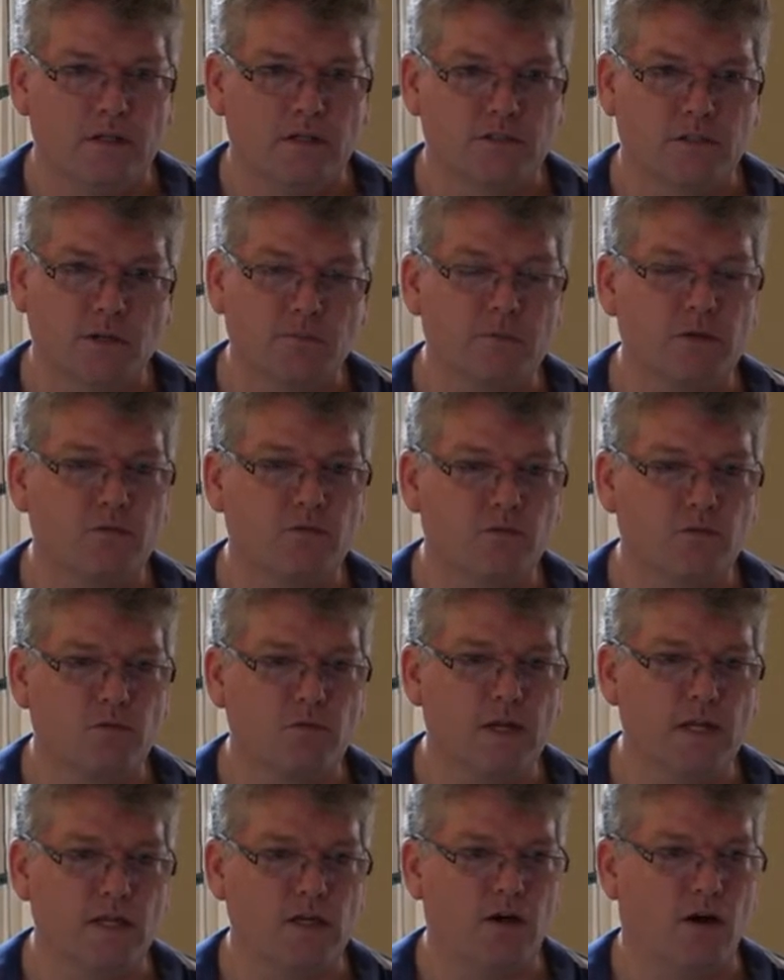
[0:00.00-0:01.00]
it's going to be
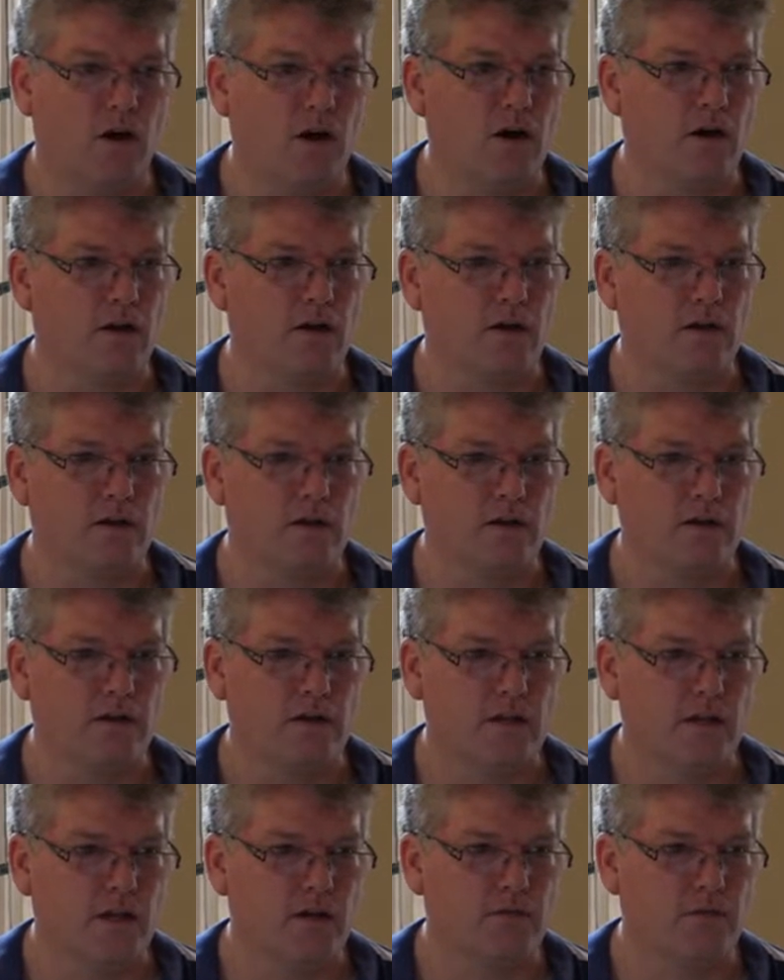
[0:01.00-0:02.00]
really hard
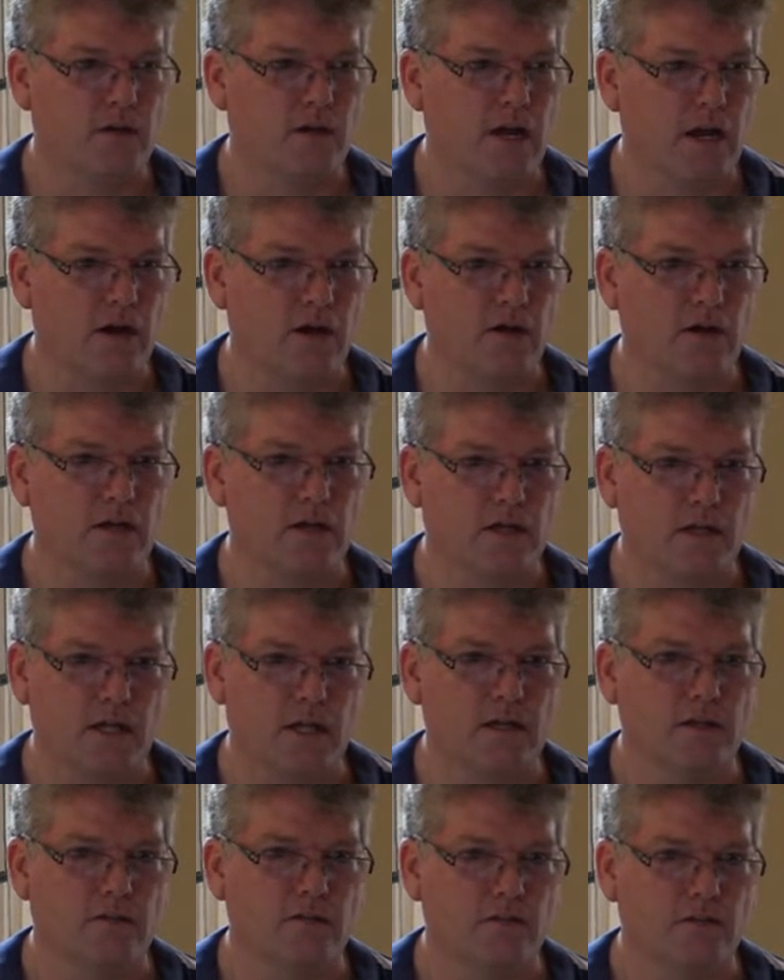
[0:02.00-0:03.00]
if you're carrying
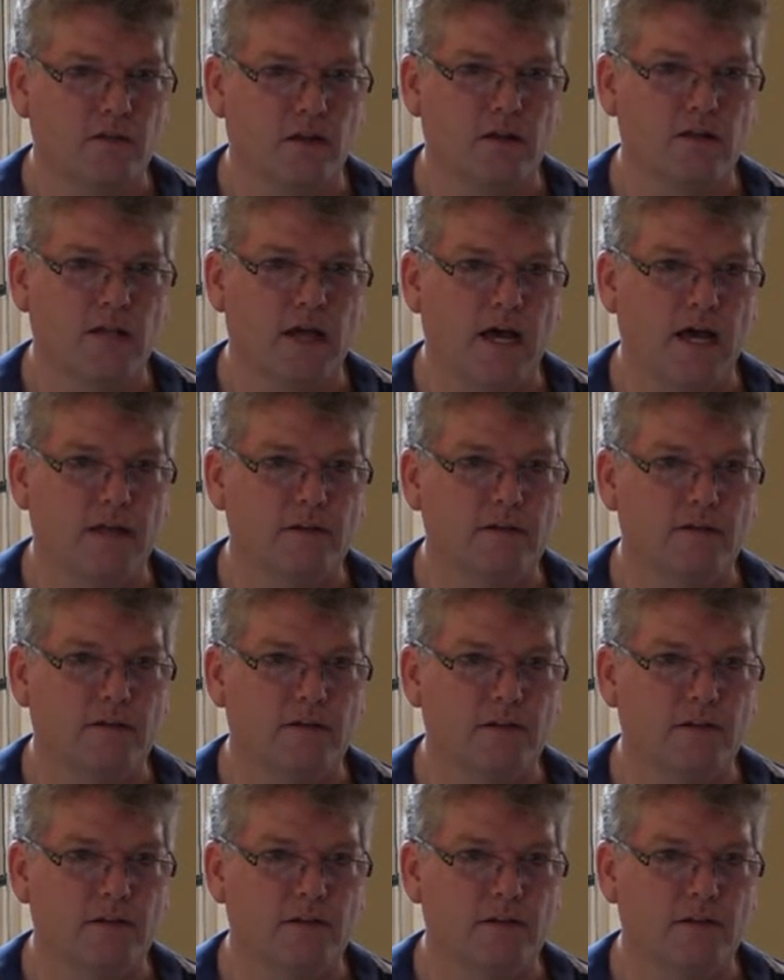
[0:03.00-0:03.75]
kids on that.